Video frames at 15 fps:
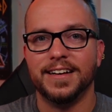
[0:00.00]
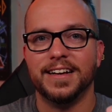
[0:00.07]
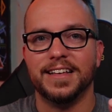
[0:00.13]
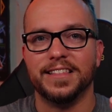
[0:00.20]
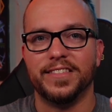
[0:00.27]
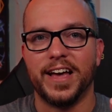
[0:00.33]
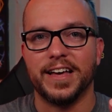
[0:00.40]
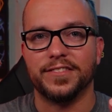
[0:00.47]

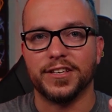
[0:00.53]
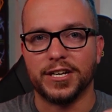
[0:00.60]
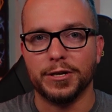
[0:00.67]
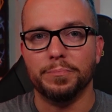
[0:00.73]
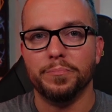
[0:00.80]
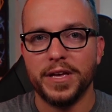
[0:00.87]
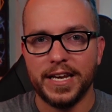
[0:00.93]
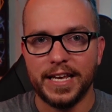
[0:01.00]
that the
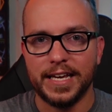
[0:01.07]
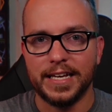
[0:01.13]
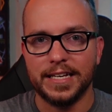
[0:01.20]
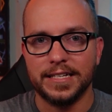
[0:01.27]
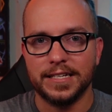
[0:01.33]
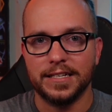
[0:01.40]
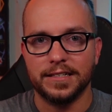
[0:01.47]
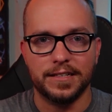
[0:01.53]

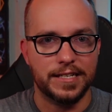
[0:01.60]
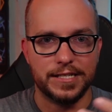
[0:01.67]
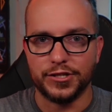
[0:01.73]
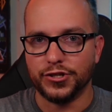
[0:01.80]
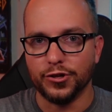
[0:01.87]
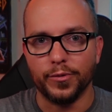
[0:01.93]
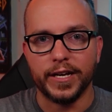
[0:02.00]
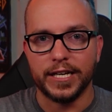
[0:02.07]
committee is
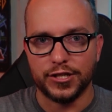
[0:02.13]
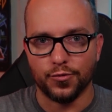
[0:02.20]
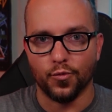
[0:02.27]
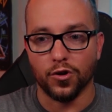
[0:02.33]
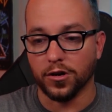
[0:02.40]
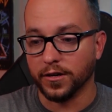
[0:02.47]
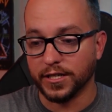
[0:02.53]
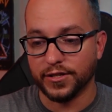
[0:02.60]
doing its
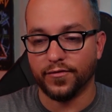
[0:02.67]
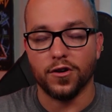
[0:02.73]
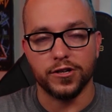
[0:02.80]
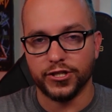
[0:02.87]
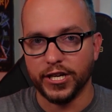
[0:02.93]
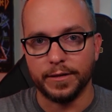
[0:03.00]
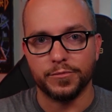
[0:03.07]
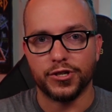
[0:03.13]
work, as far
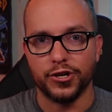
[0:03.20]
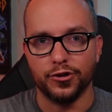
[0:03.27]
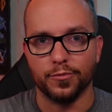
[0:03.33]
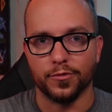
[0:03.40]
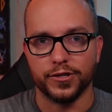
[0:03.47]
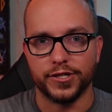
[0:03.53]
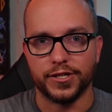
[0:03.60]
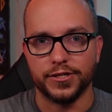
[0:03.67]
as James
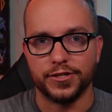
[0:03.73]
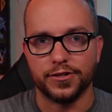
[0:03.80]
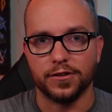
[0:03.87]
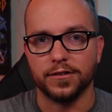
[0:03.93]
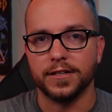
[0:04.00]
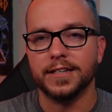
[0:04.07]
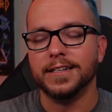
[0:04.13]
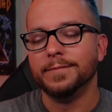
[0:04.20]
Comer is
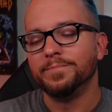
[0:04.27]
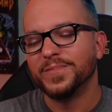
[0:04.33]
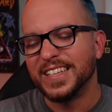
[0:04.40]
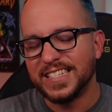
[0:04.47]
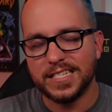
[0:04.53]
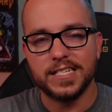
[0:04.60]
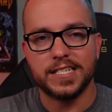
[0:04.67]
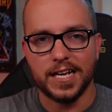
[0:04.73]
concerned.
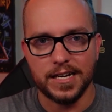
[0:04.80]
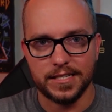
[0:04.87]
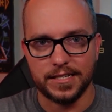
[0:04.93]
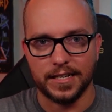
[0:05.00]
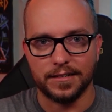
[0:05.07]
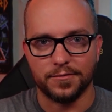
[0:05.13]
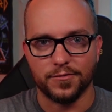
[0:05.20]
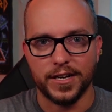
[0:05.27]
That's
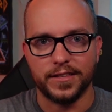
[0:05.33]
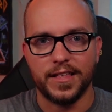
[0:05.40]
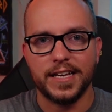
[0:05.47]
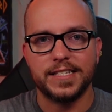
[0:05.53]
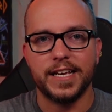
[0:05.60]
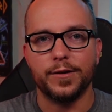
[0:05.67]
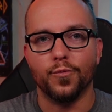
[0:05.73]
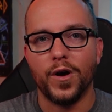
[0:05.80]
disgusting, right?
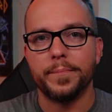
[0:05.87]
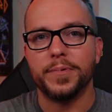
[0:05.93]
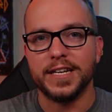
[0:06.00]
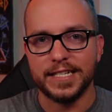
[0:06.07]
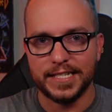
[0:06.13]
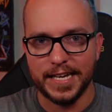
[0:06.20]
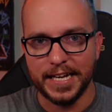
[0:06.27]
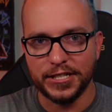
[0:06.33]
That's a
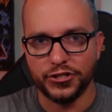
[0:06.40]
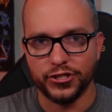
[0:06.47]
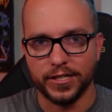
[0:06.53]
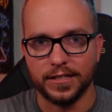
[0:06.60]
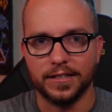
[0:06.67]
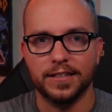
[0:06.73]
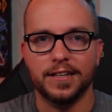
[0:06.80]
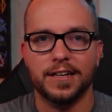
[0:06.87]

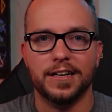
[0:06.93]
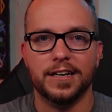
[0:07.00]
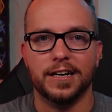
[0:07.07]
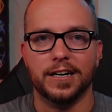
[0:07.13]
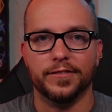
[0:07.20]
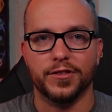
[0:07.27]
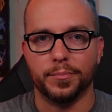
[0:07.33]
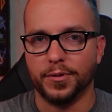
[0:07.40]
weaponization
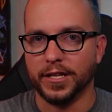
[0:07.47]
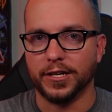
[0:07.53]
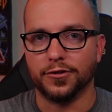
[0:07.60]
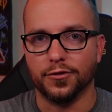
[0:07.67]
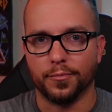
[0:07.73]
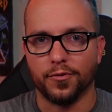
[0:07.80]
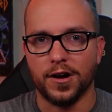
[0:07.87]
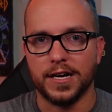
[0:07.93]
of the
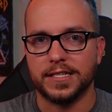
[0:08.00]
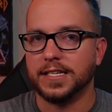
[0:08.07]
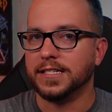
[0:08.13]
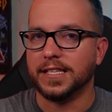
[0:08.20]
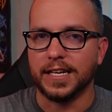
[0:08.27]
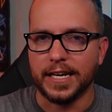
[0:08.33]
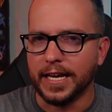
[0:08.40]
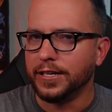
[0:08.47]
political process
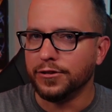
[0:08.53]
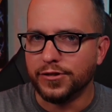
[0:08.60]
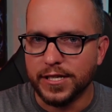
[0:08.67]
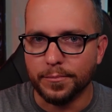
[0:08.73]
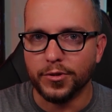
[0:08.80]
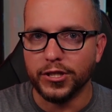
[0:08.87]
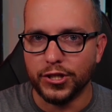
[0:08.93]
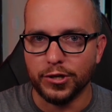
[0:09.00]
that, again, you
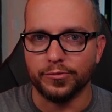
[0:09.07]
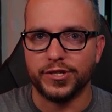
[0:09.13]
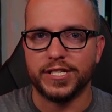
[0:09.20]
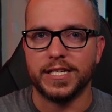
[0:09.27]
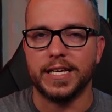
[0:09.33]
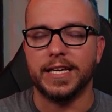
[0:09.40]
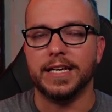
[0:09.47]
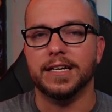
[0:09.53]
simply don't
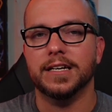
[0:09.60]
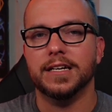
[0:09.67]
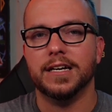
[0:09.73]
see